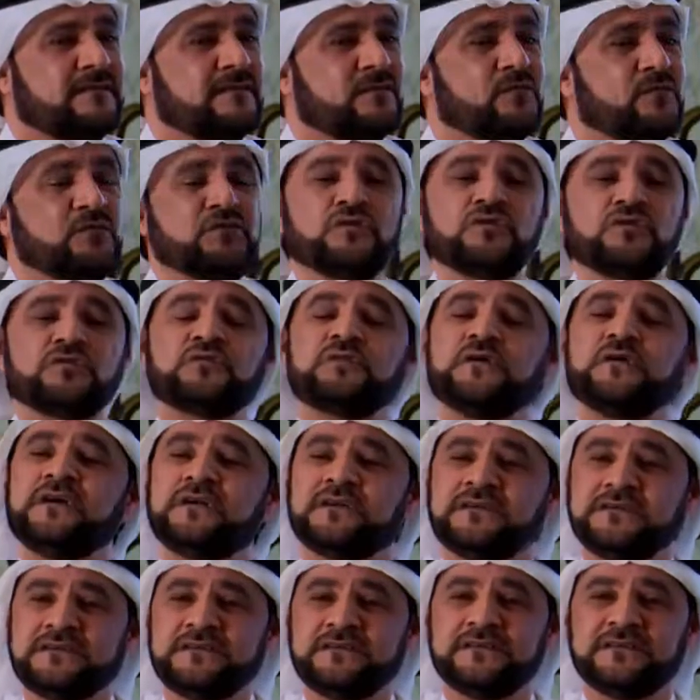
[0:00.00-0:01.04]
We don't
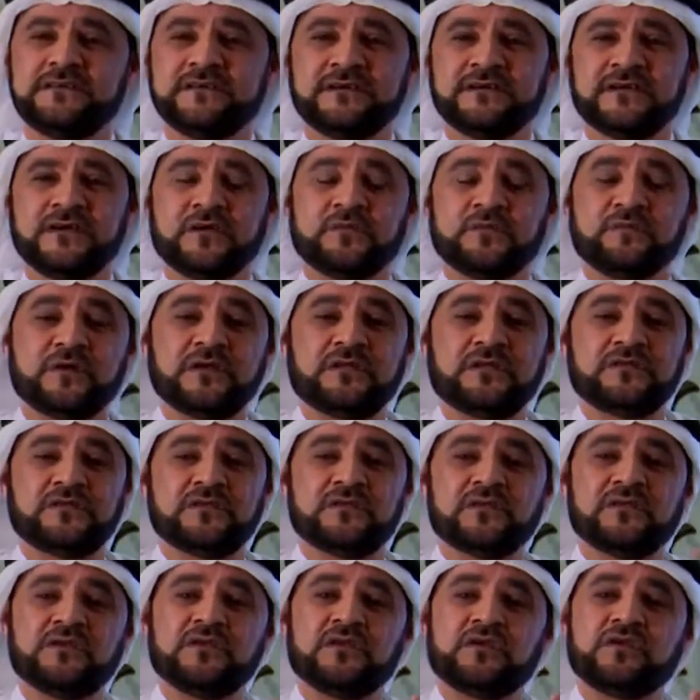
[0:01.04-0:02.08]
wear it,
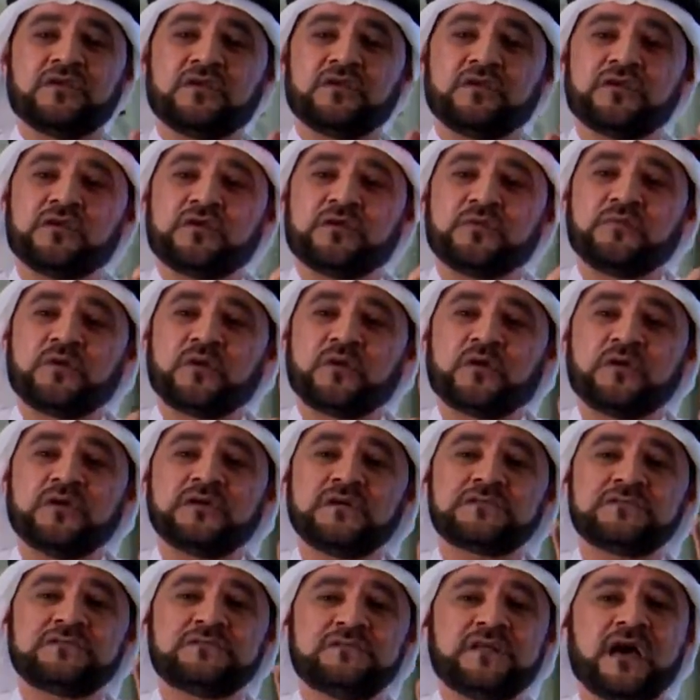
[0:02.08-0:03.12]
but
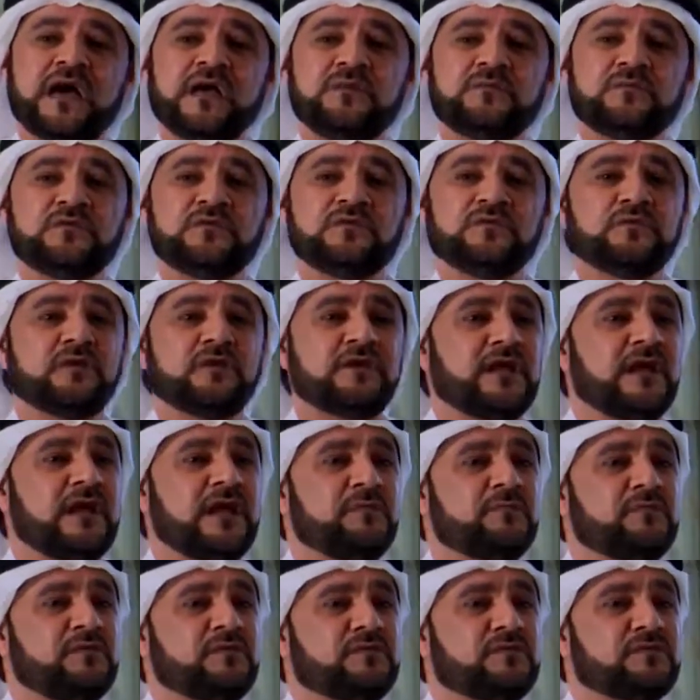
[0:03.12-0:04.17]
because of diamond, we're
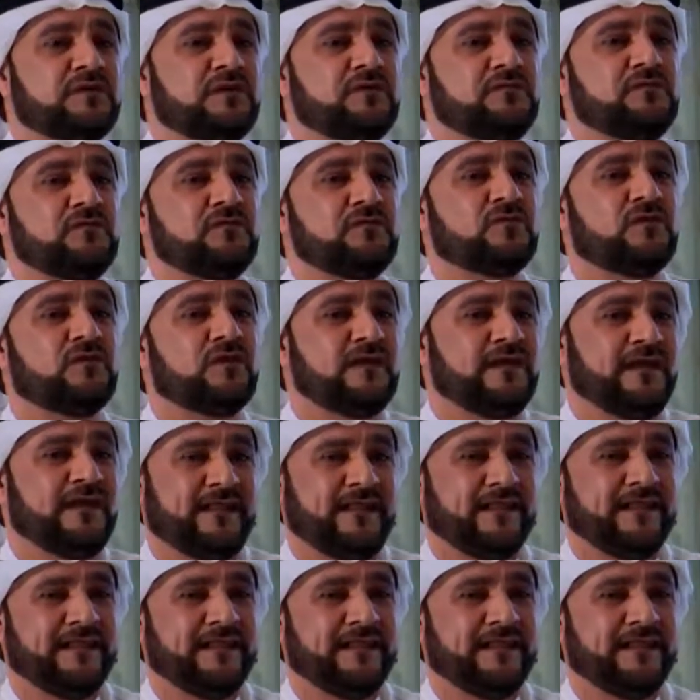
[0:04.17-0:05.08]
able to give you oil.